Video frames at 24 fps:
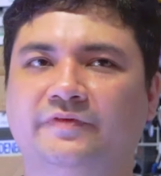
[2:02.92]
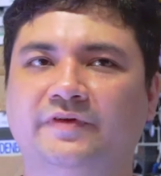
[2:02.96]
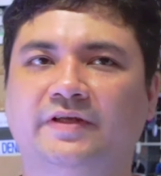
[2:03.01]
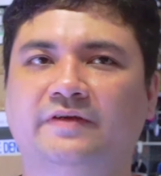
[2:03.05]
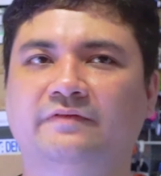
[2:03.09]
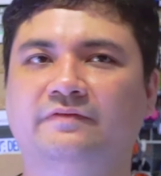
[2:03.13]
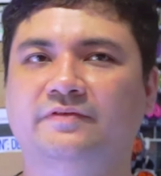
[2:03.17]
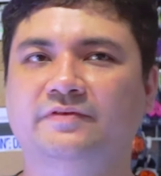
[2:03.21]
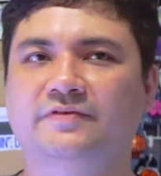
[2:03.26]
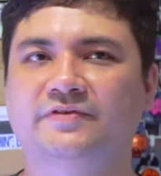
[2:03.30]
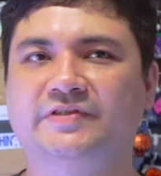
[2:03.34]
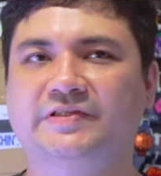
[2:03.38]

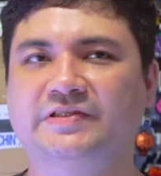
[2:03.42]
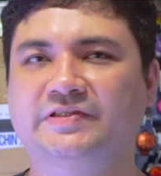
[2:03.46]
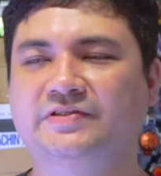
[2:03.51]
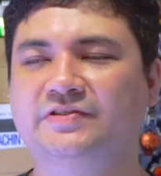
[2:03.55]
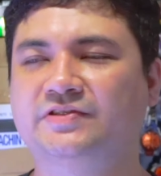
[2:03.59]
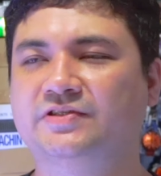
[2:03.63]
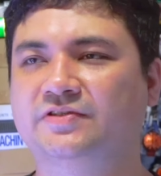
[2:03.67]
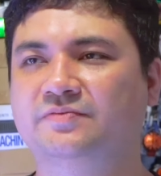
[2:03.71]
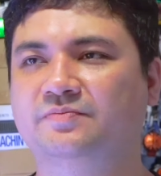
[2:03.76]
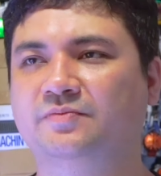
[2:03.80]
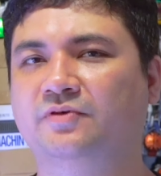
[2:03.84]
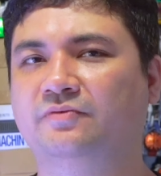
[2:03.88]
flavors that's
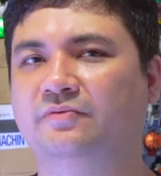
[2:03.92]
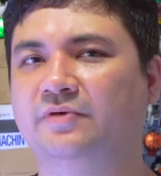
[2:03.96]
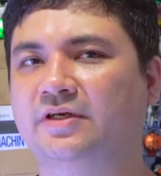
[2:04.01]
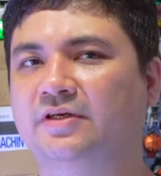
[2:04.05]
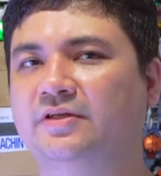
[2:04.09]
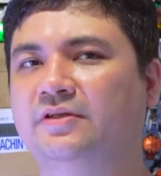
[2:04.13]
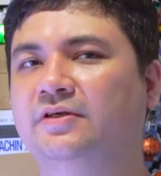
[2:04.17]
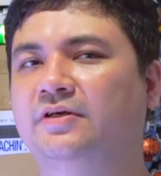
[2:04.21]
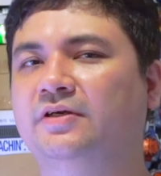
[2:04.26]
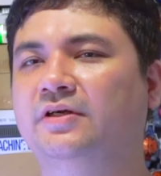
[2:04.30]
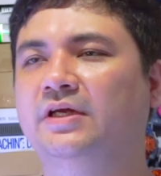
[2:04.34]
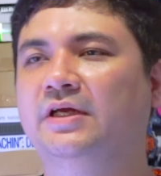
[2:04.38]
just more
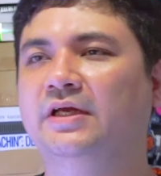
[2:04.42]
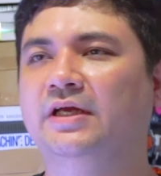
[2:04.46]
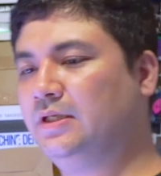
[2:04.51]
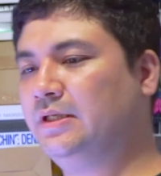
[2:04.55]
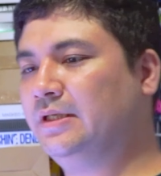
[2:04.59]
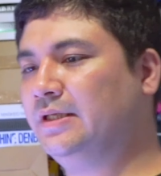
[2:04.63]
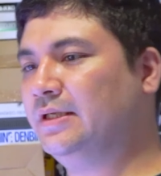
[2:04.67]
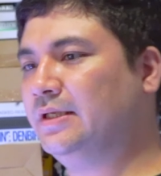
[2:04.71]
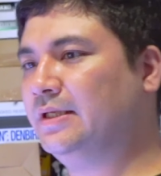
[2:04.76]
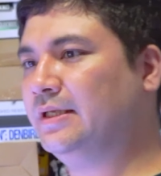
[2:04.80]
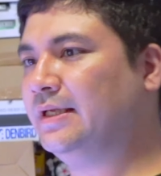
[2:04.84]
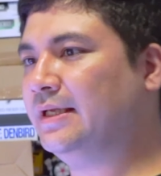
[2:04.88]
regular.
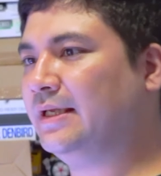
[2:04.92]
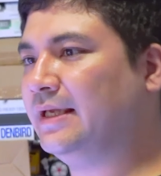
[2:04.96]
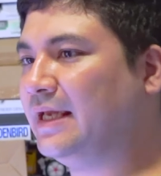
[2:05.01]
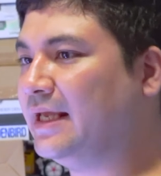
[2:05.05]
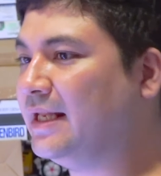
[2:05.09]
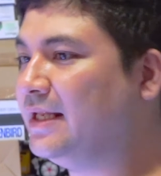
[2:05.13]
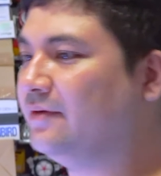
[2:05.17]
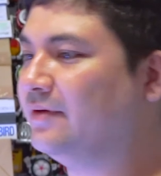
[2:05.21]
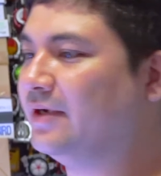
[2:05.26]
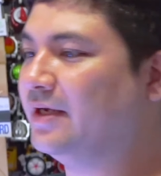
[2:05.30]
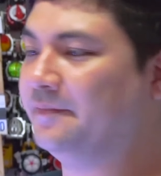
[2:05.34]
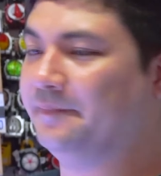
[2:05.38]

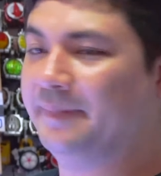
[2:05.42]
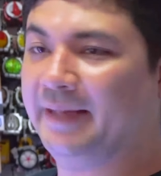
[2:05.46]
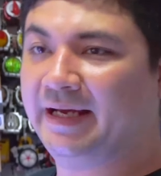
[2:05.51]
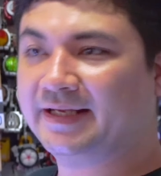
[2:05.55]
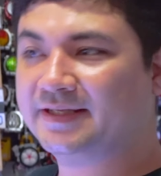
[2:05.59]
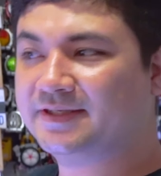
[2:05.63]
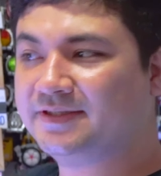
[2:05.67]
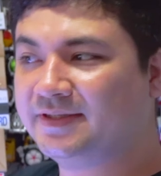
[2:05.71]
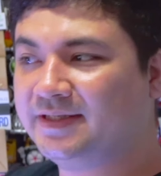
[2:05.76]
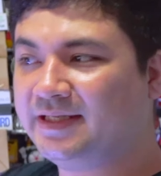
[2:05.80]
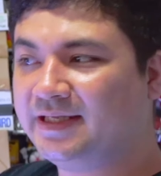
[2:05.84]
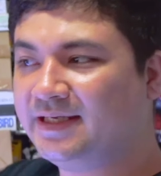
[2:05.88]
Anyway,
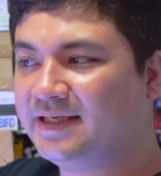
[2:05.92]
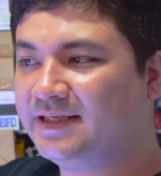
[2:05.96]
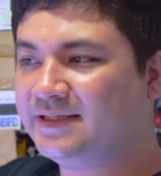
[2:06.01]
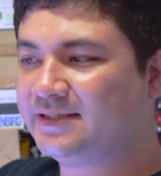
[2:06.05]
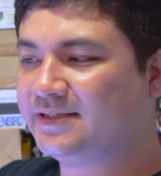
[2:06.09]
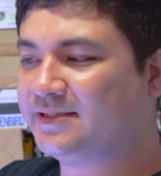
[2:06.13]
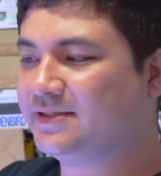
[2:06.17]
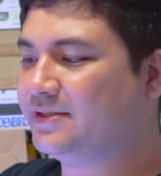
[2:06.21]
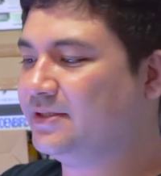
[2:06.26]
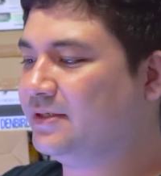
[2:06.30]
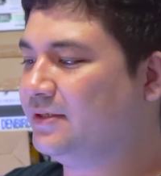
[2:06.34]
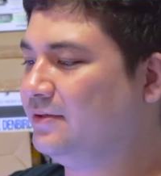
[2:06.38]
back to this.
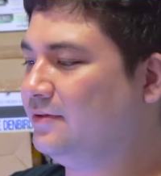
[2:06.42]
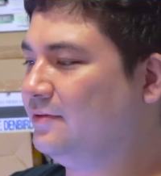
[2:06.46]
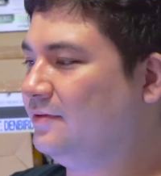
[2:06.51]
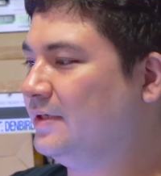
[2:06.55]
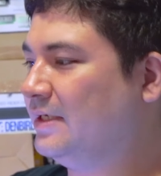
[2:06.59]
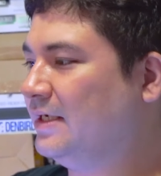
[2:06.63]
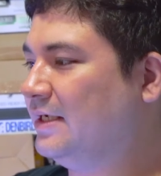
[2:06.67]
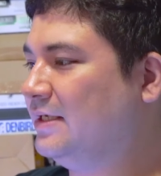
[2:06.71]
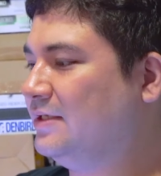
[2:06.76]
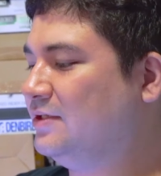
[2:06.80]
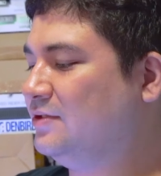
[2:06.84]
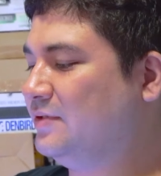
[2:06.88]

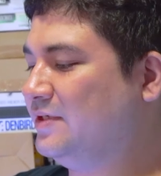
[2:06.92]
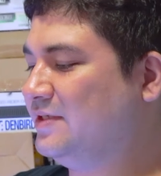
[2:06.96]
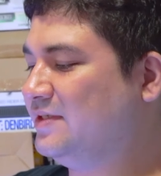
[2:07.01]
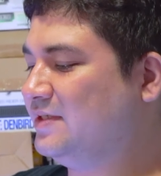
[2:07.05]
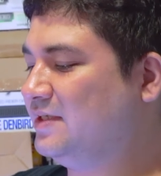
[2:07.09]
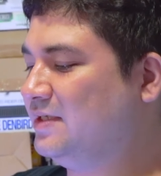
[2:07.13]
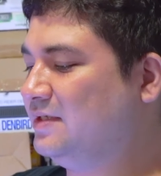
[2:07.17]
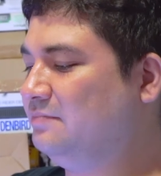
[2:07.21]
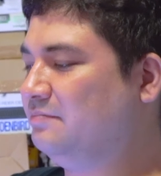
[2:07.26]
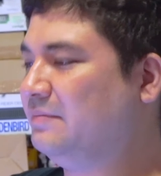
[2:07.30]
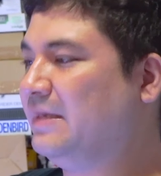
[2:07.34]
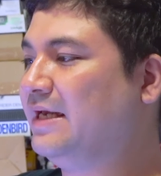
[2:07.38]
So
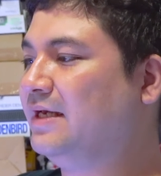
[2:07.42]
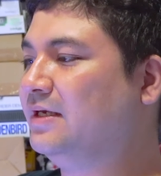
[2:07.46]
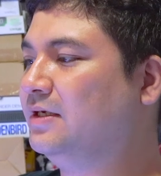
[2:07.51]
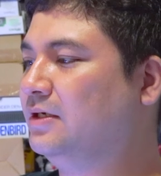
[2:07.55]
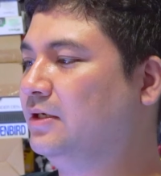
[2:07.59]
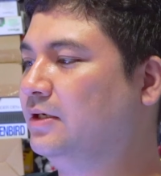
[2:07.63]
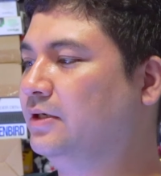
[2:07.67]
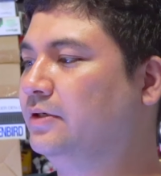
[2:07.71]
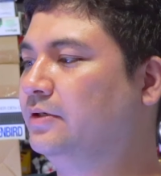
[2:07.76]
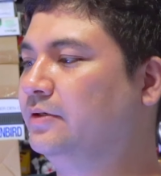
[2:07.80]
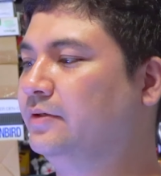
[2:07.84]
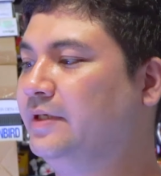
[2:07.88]
Twisted
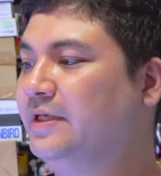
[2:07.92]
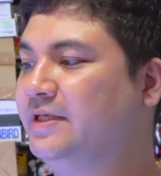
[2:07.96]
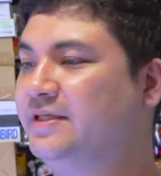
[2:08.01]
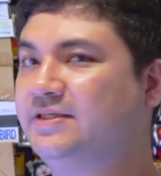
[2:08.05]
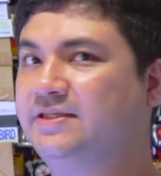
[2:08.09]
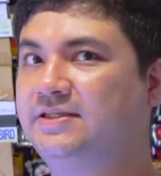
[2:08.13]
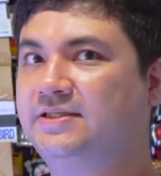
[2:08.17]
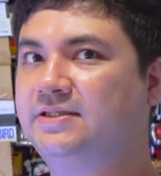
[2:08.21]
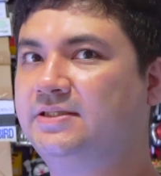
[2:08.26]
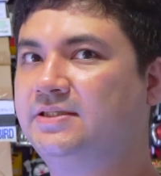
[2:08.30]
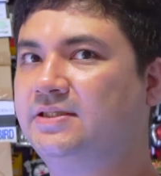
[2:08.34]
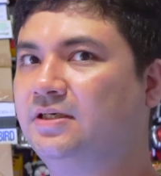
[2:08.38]
Mango,
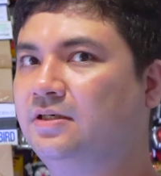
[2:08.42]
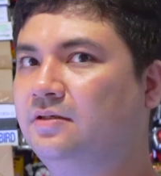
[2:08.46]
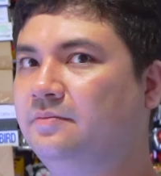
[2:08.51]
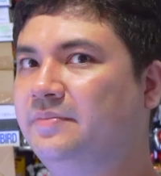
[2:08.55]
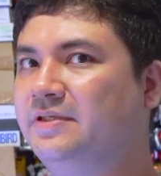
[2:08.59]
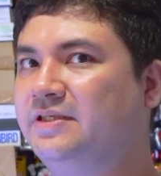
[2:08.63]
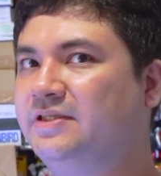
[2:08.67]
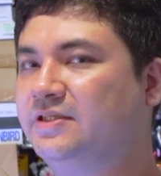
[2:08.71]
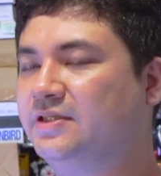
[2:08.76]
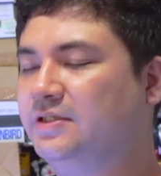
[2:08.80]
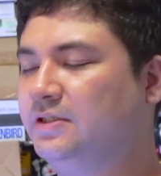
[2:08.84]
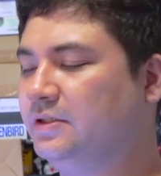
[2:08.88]
let's hope
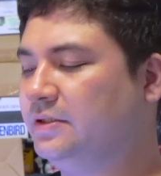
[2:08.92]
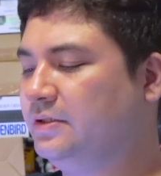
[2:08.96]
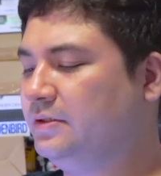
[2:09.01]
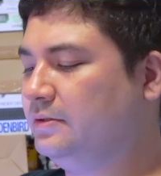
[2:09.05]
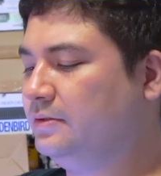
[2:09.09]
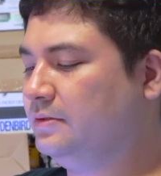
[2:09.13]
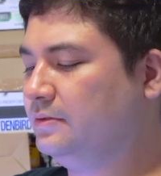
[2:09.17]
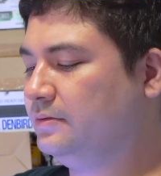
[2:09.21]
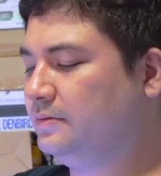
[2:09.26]
it's good.